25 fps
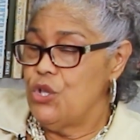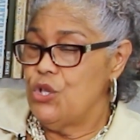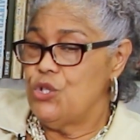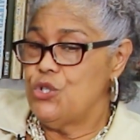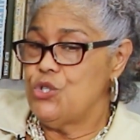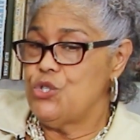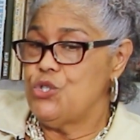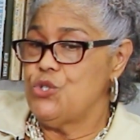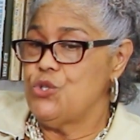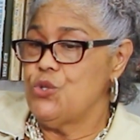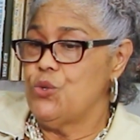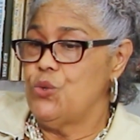
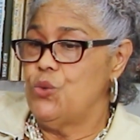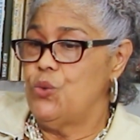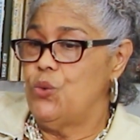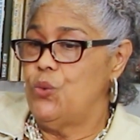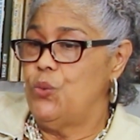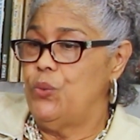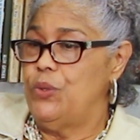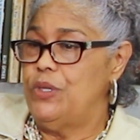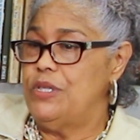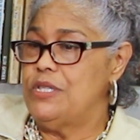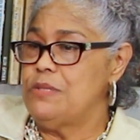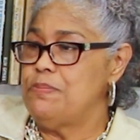So
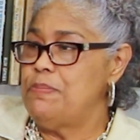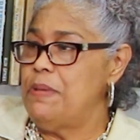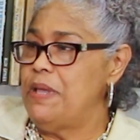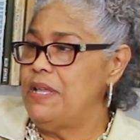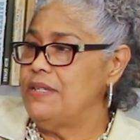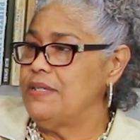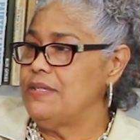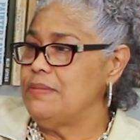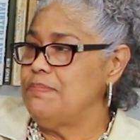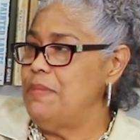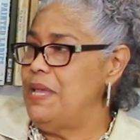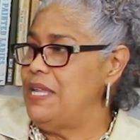we
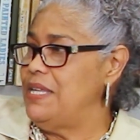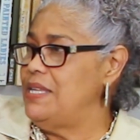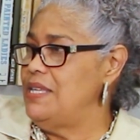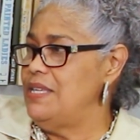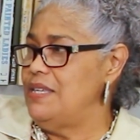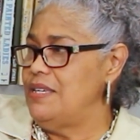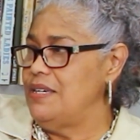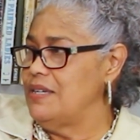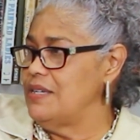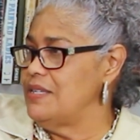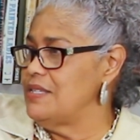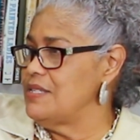spent many
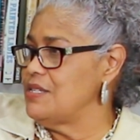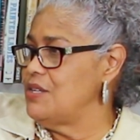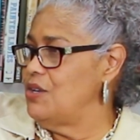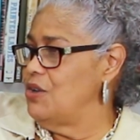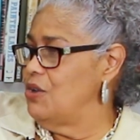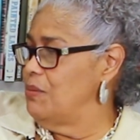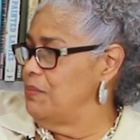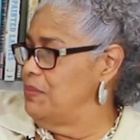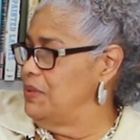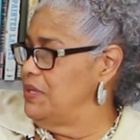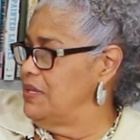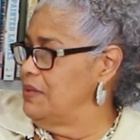years
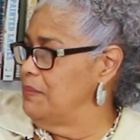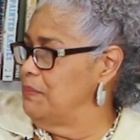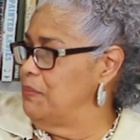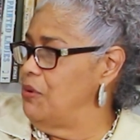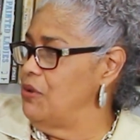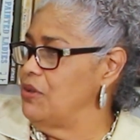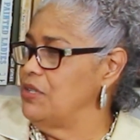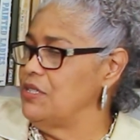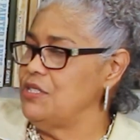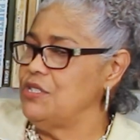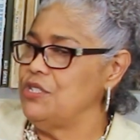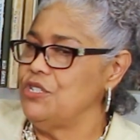lobbying
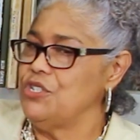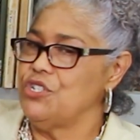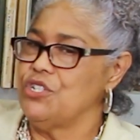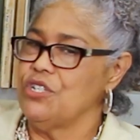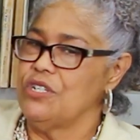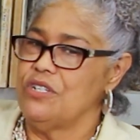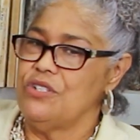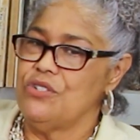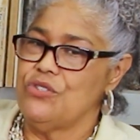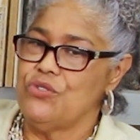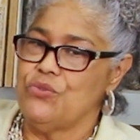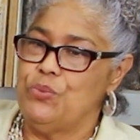
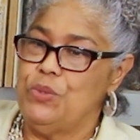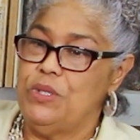politicians.